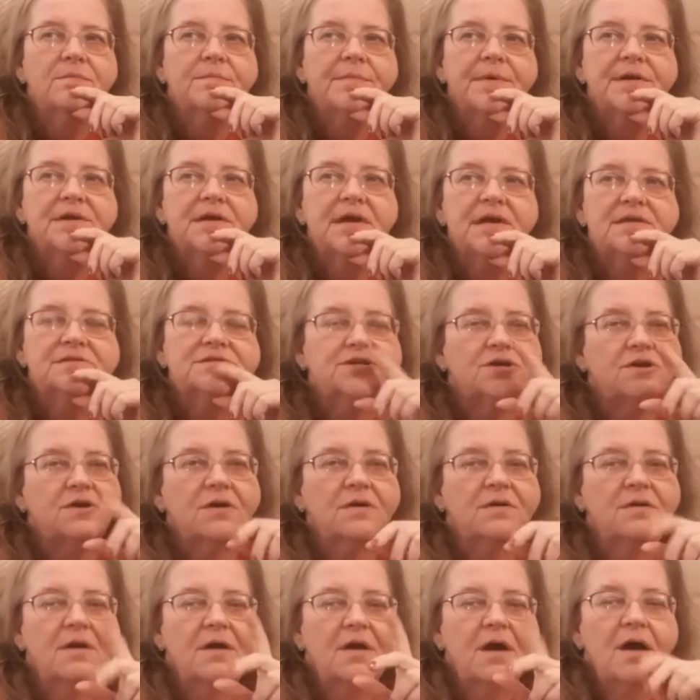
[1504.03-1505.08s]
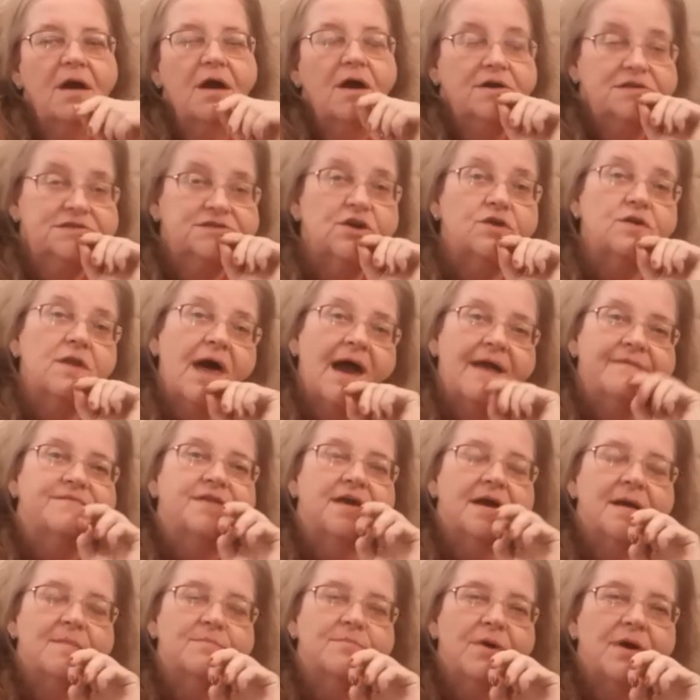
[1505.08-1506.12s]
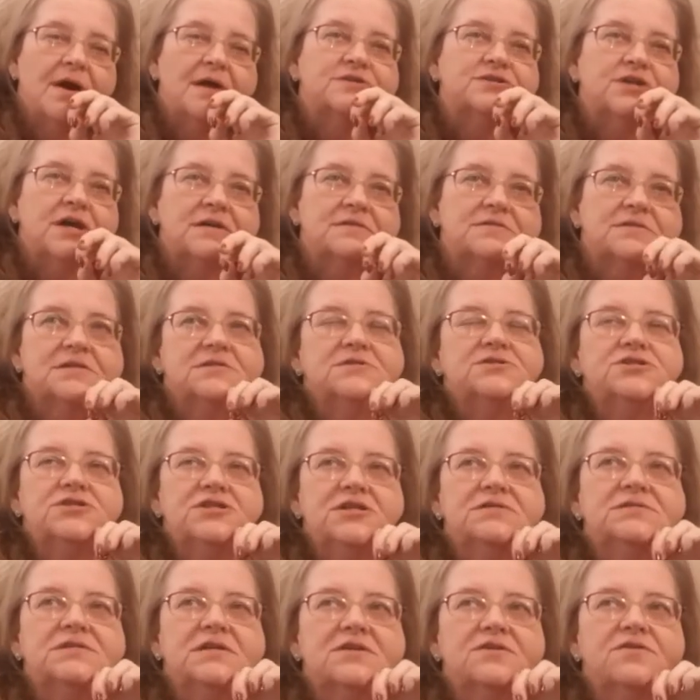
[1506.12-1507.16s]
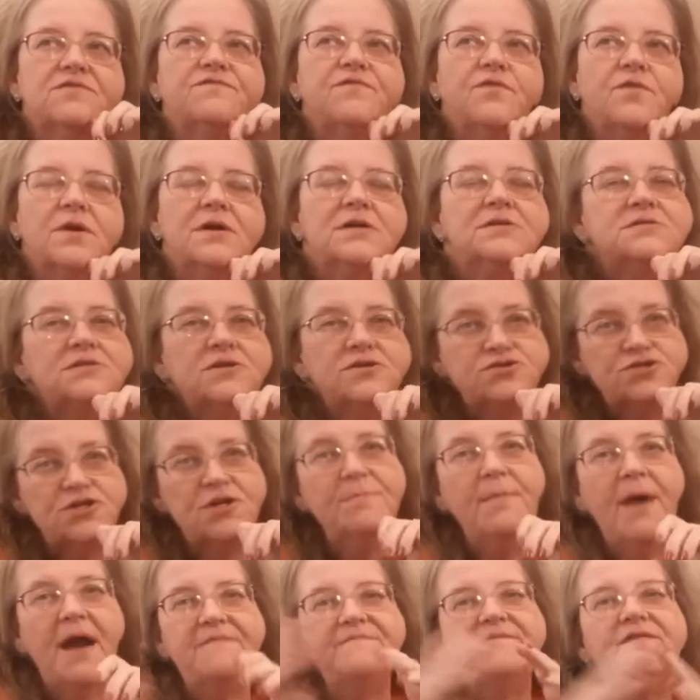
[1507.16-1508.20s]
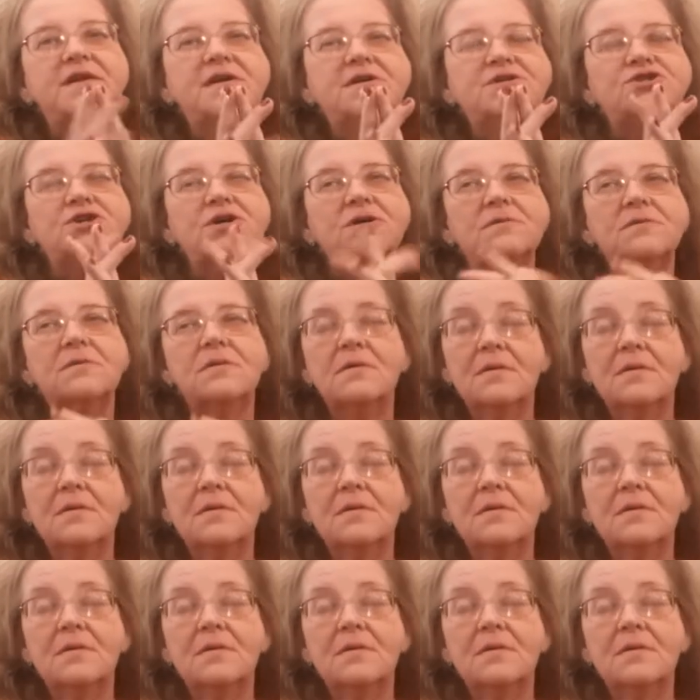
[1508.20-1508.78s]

But it's her, it's her lifetime project, and she's in her forties, so she might finish it.